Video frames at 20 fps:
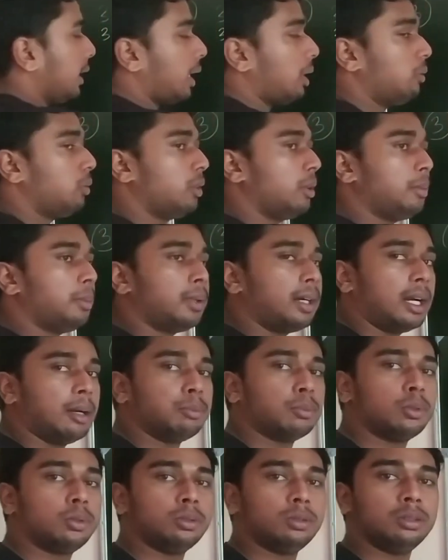round
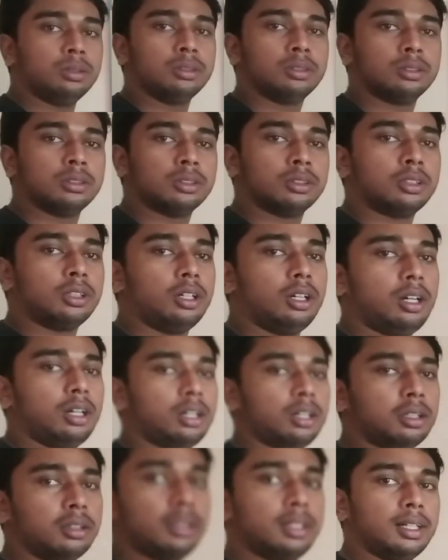up to
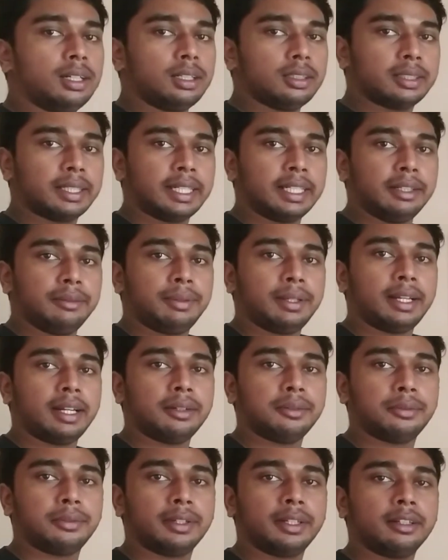the
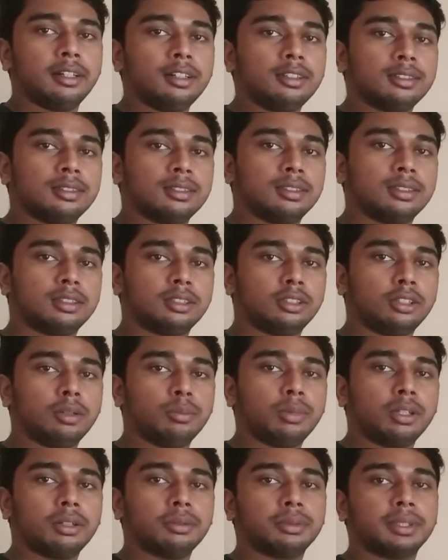significant figures,
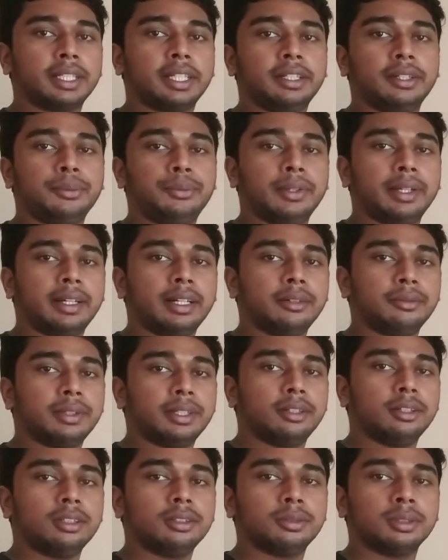number of significant
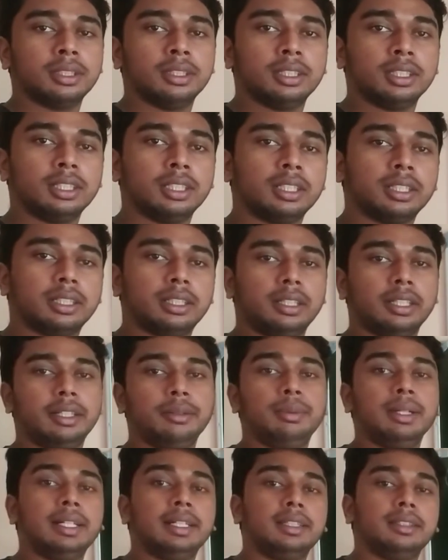figures
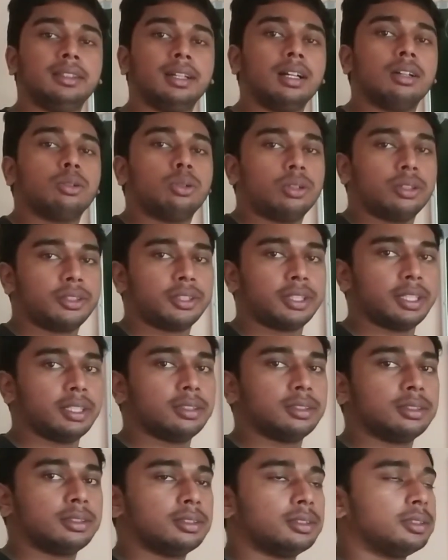given in the question.